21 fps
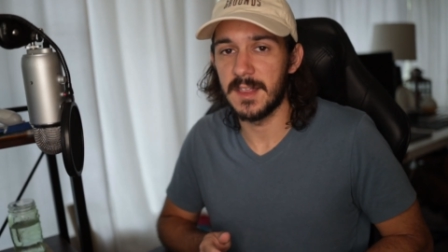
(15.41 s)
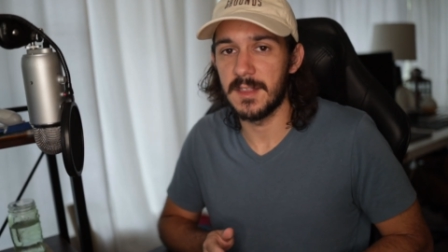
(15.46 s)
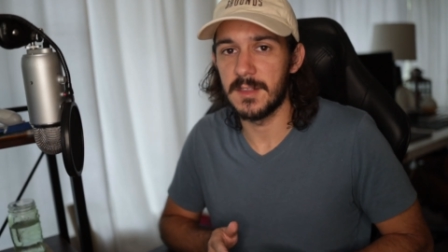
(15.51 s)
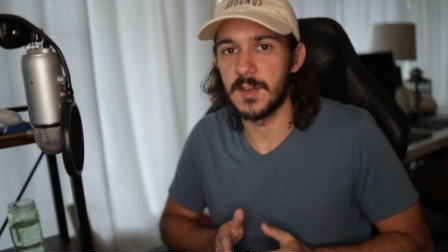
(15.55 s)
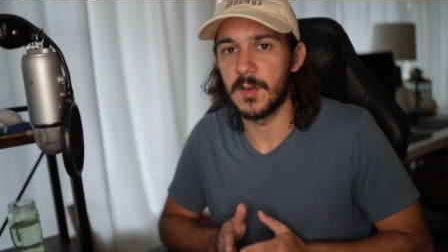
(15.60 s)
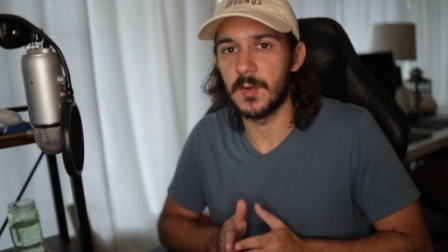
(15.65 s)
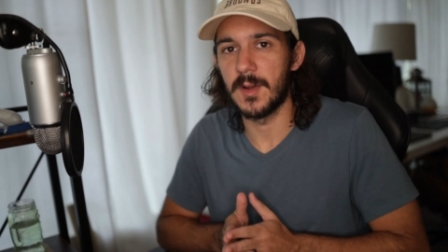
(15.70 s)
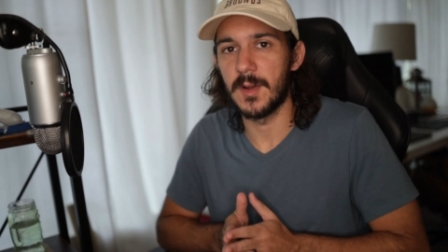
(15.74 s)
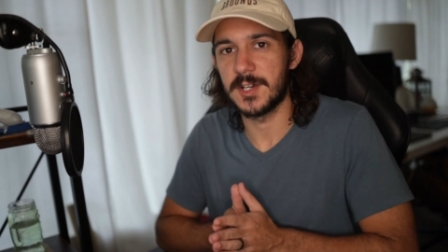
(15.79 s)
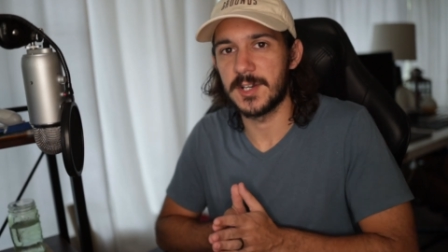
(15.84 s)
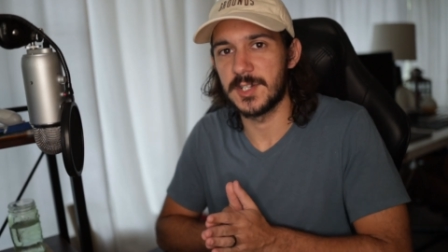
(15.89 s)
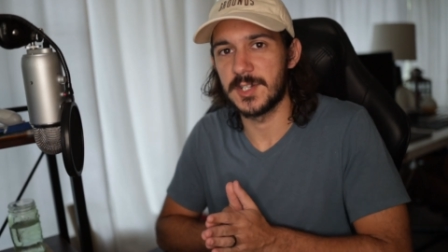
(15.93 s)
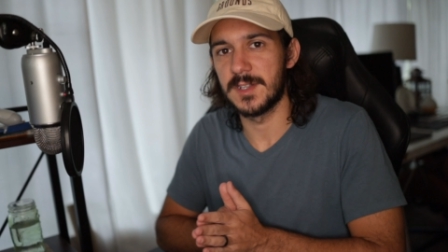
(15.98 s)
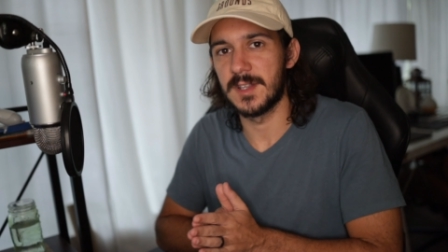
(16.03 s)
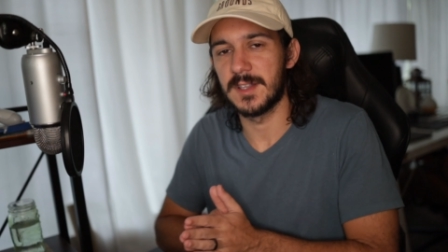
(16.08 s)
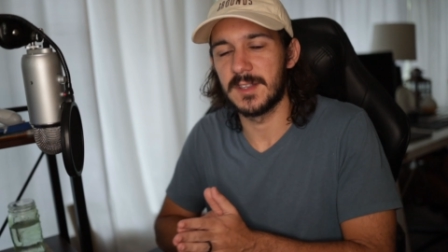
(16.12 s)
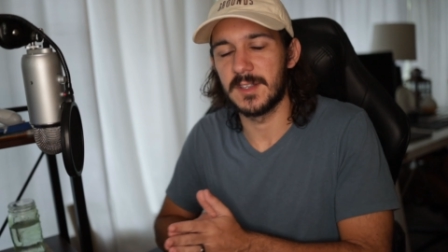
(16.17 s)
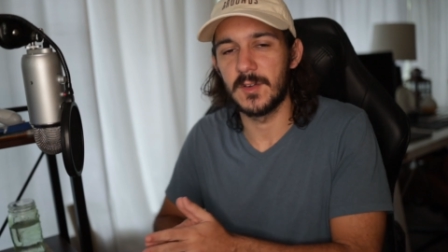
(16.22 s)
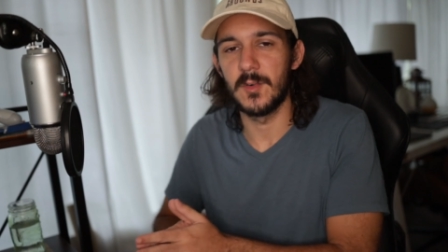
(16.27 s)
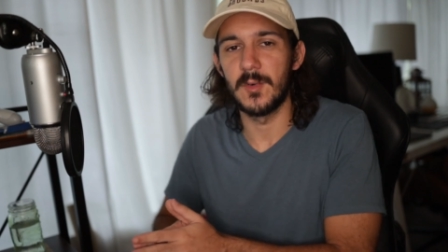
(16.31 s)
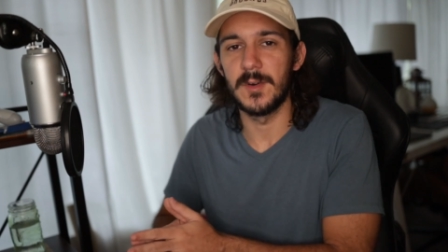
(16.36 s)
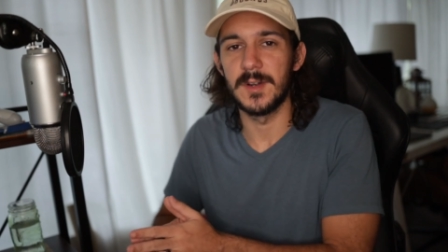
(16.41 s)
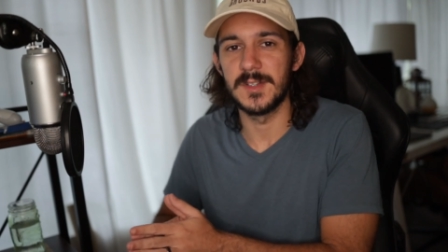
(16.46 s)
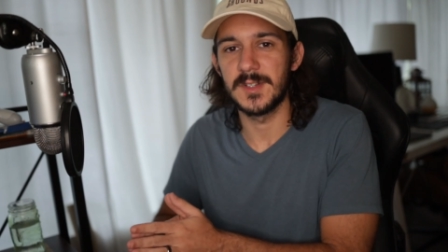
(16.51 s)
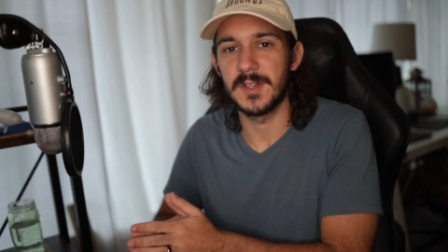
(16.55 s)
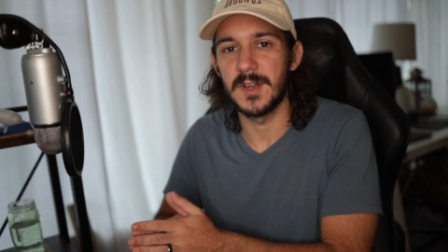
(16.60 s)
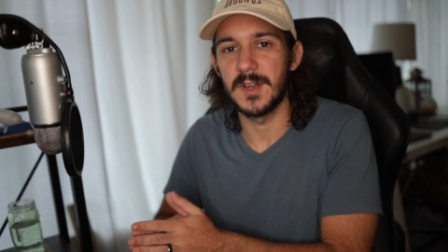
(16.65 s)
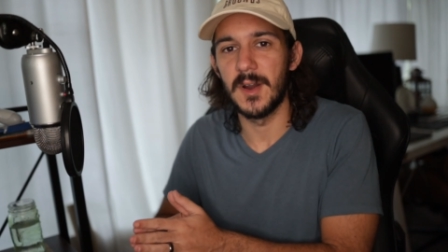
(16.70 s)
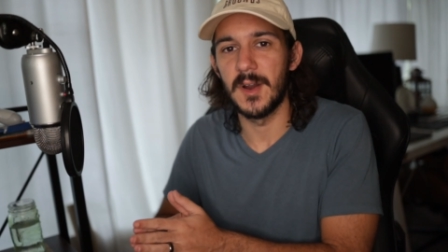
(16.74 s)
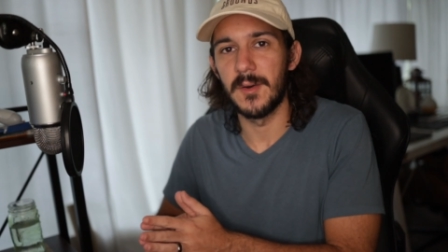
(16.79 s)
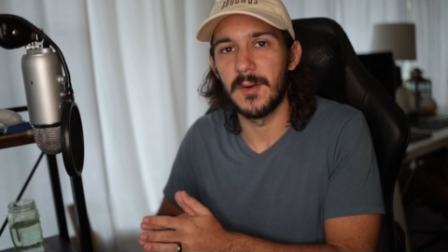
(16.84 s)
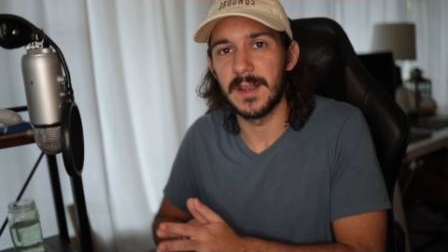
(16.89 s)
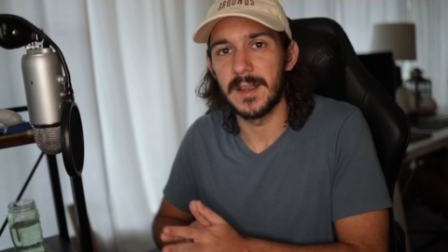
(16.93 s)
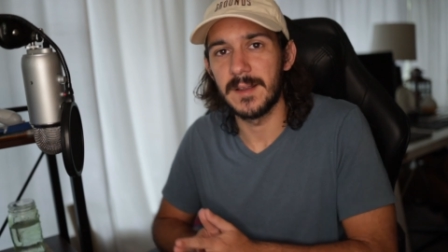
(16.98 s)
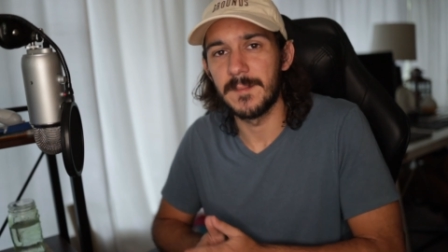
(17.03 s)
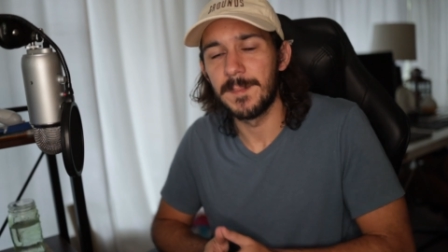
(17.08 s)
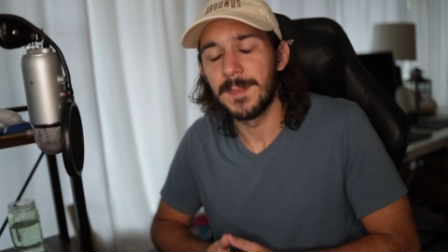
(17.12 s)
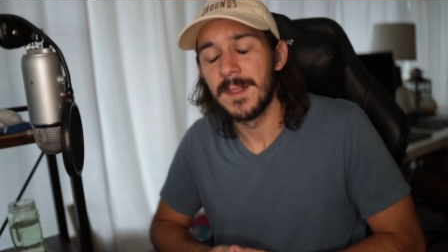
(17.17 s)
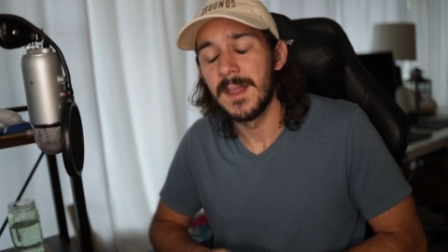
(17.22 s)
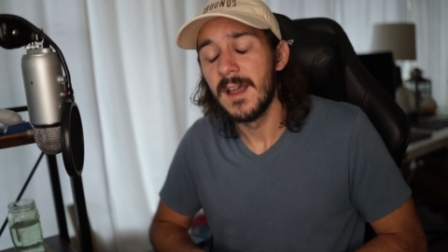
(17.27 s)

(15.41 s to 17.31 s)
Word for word: of the direction that the coin's going.